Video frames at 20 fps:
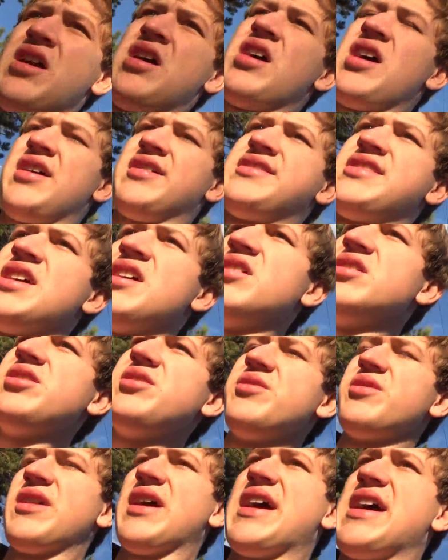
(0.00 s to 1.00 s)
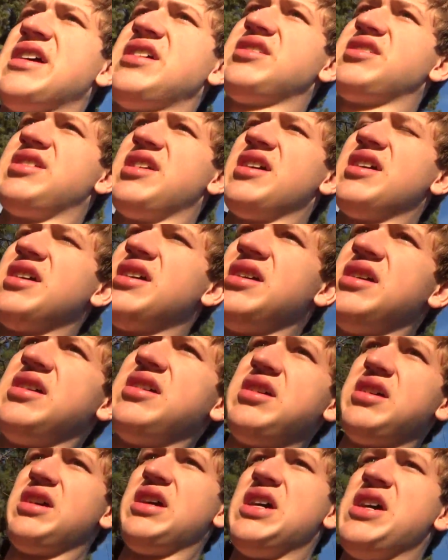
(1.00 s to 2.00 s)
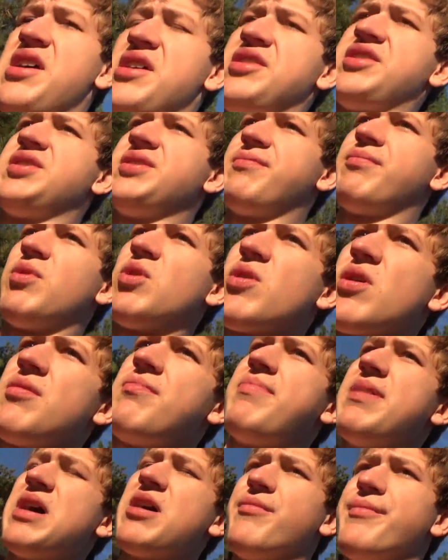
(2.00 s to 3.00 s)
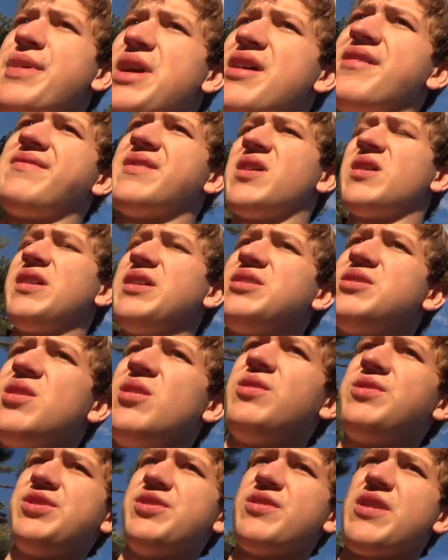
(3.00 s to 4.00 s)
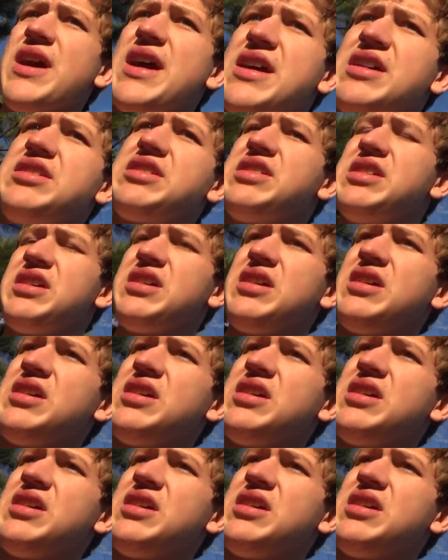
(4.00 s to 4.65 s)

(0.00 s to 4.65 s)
I'll tell you guys some more about me. I've already told you guys